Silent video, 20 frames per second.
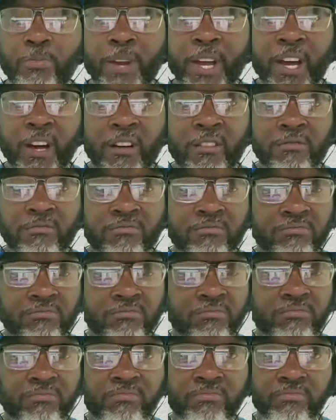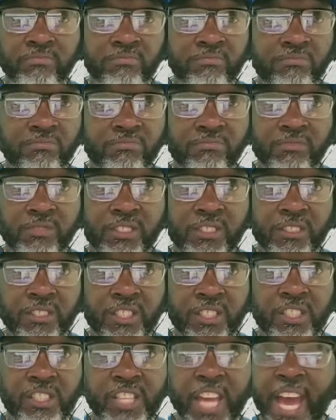Nothing else to talk about.
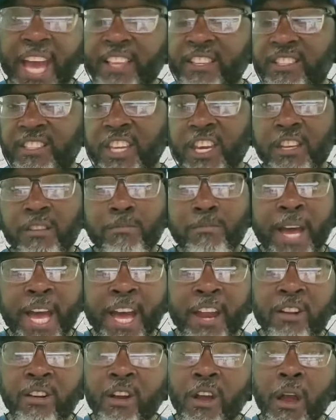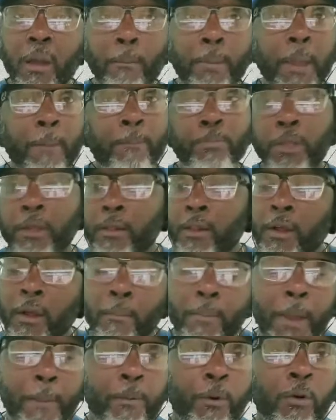Stats didn't
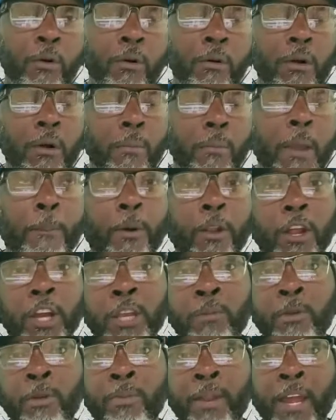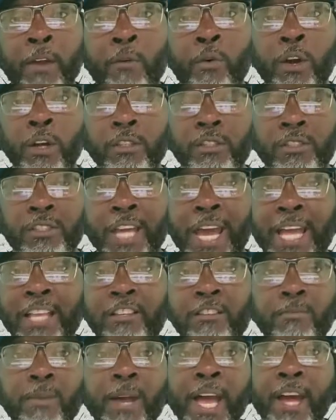matter. People look
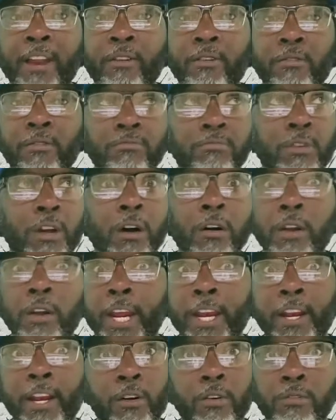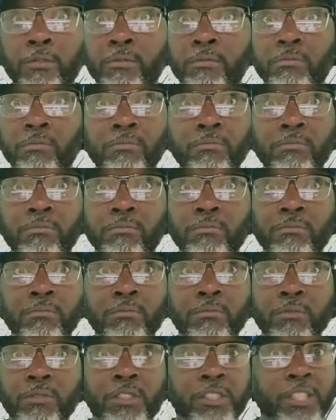at me and be like, "Well, stats matter." No,
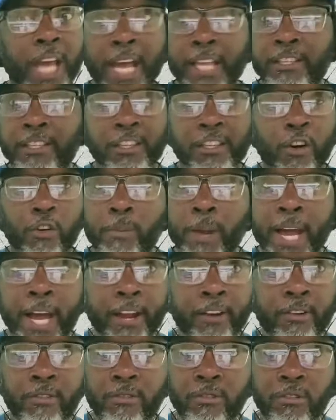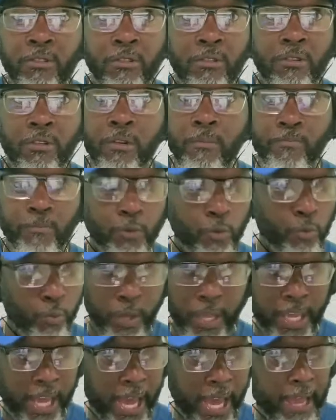they don't. Stats don't
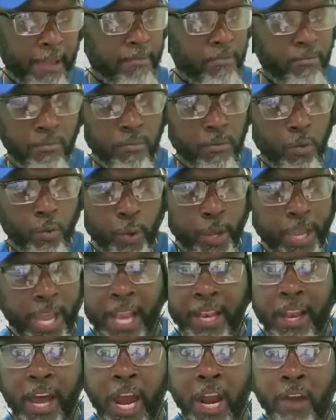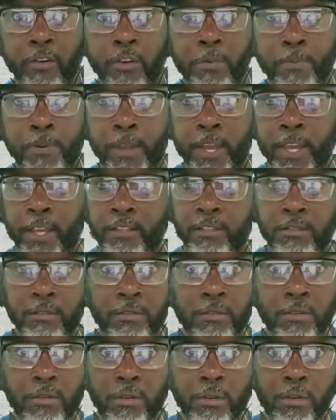matter. We got
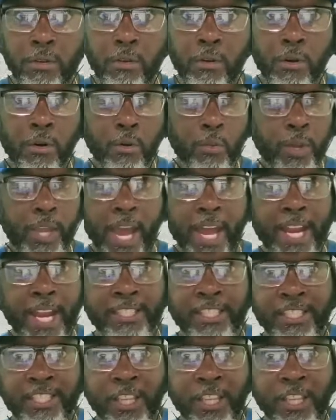lottery picks.